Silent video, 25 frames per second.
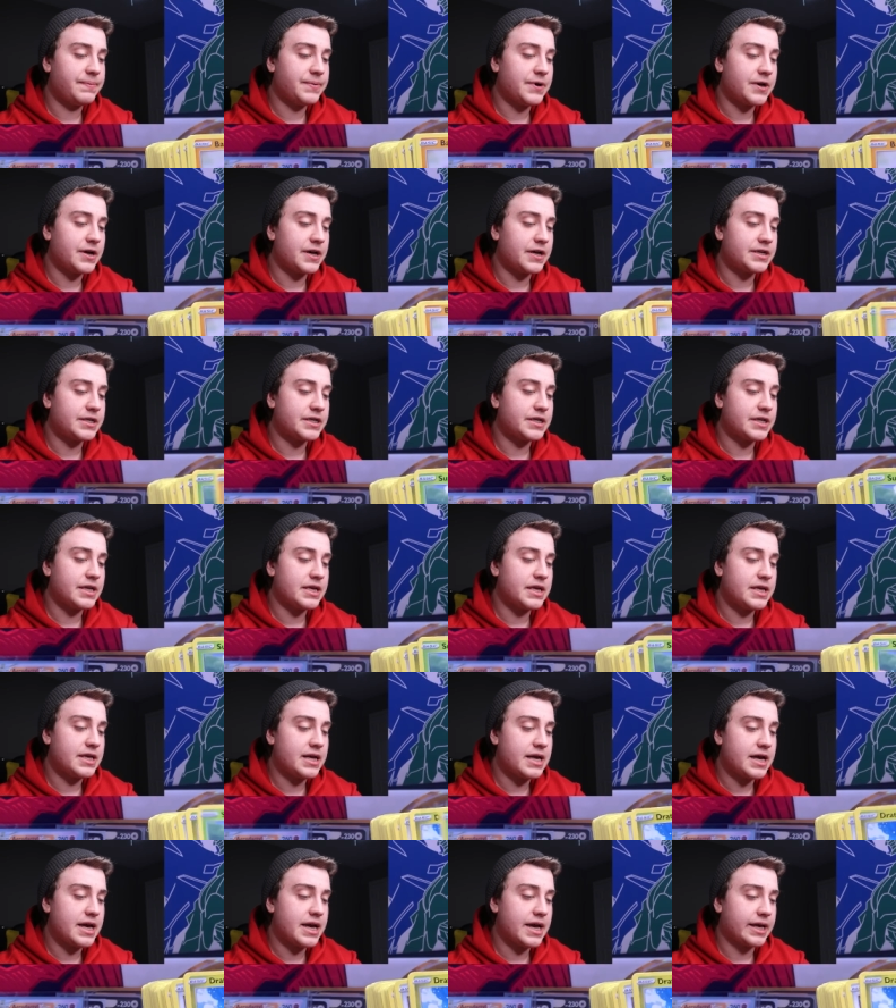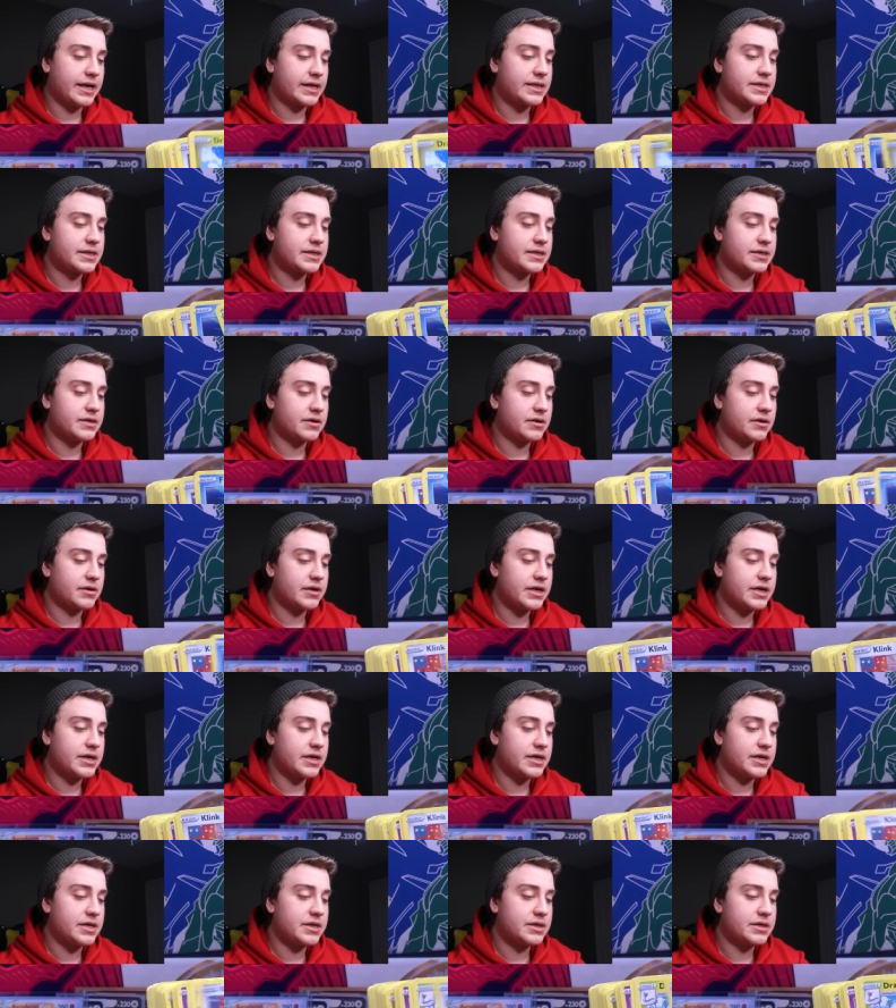but yes, there
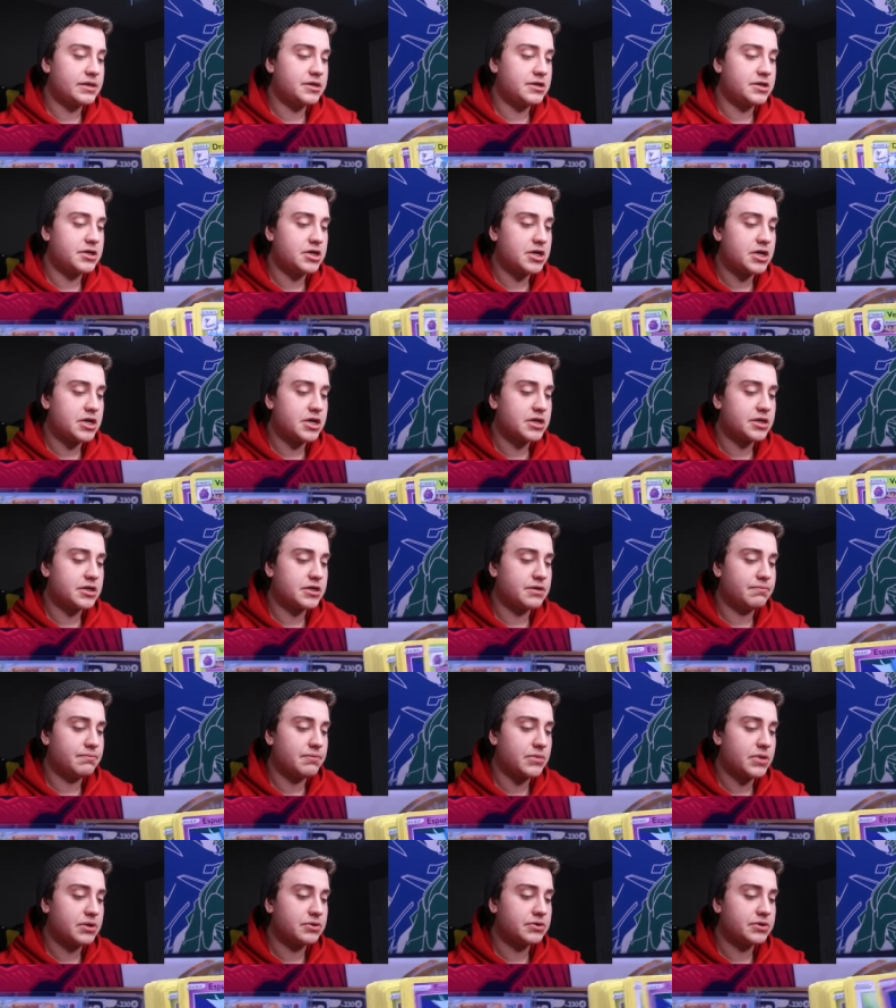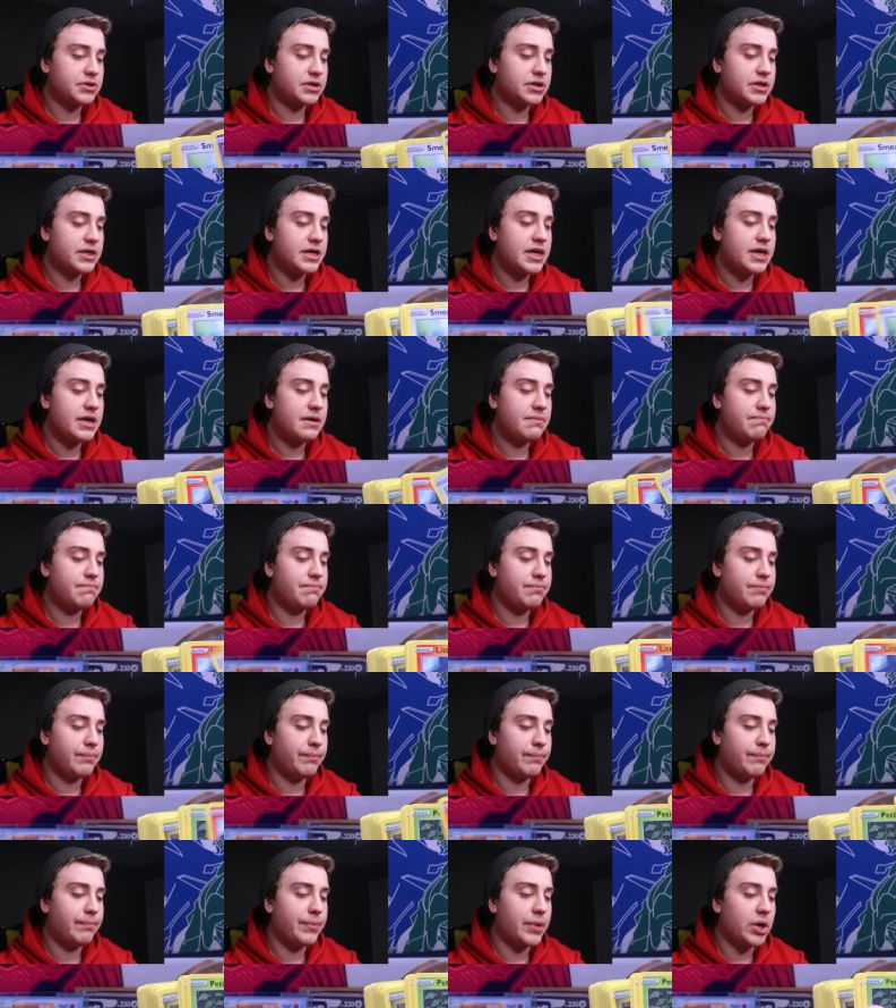is just mostly
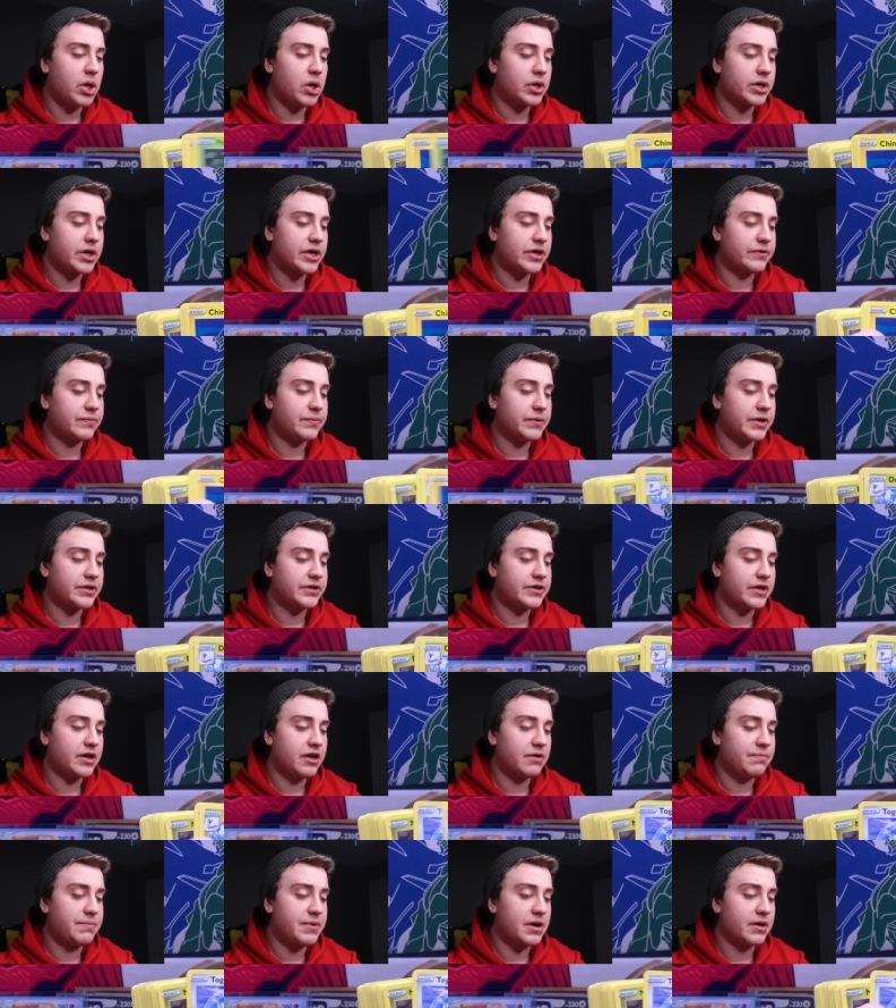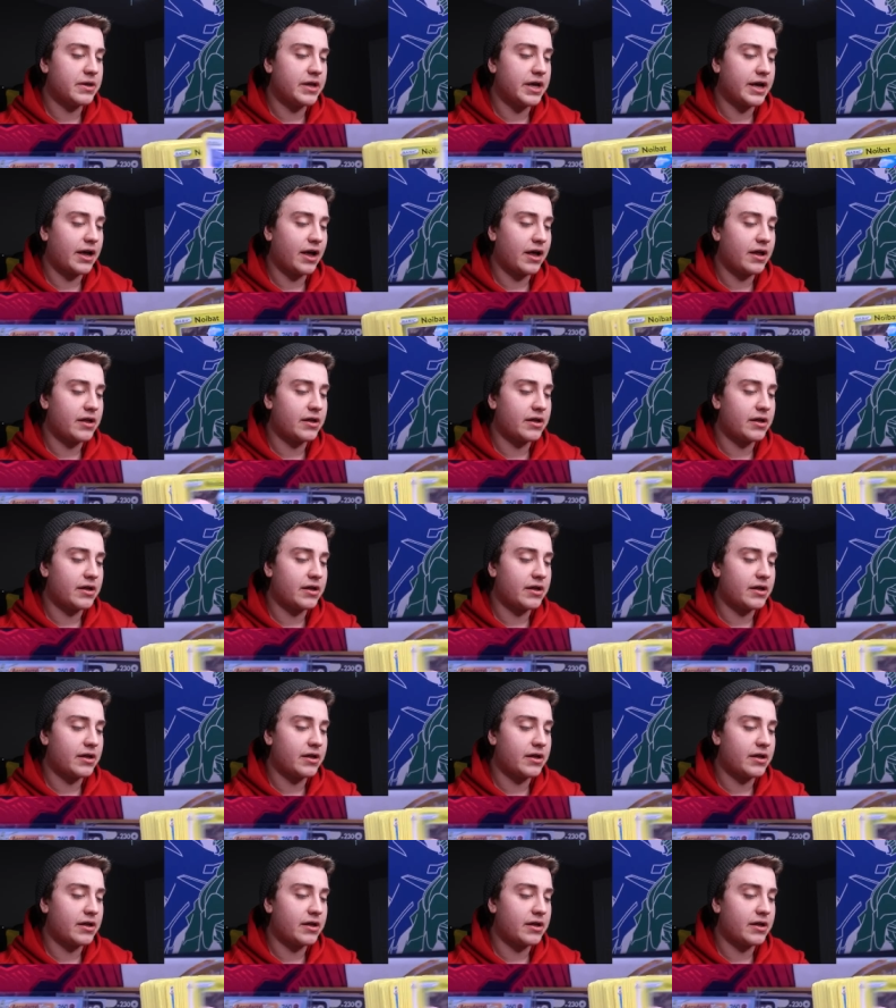bulk is what it's going to appear like.